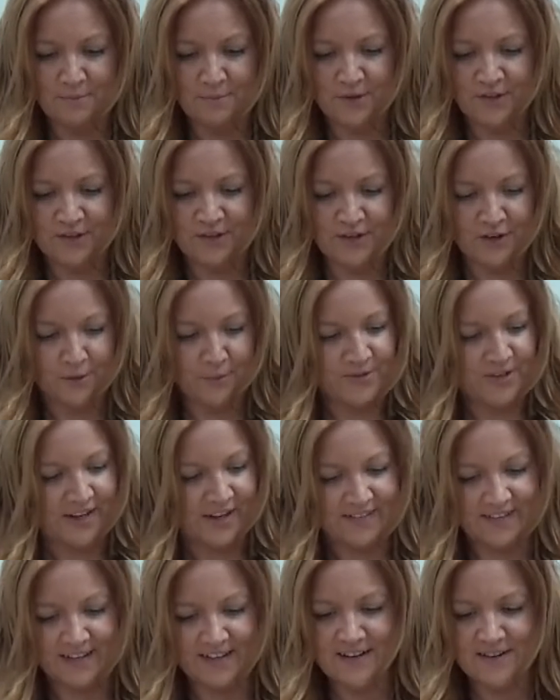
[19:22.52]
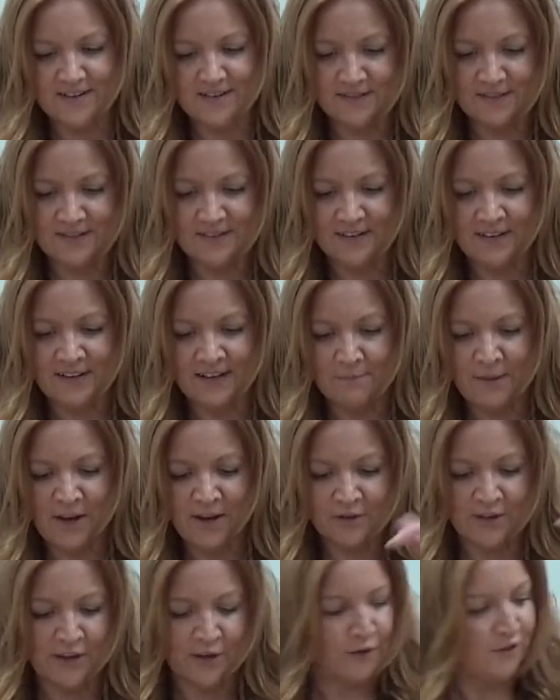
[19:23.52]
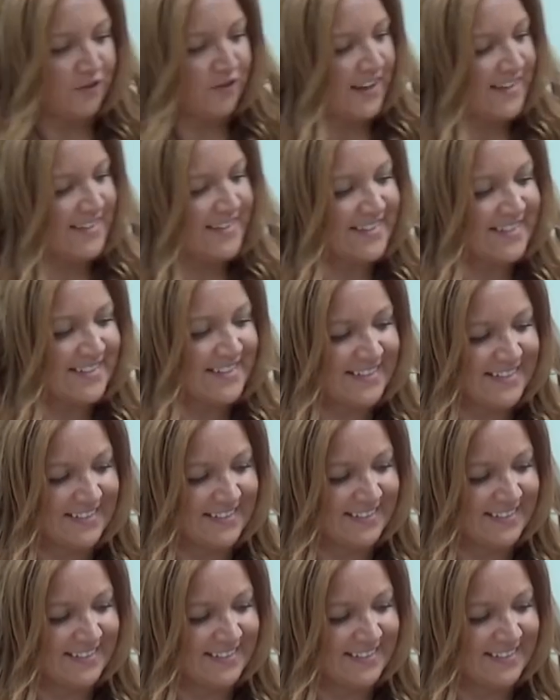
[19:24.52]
Push the objects in. Make sure they all fit.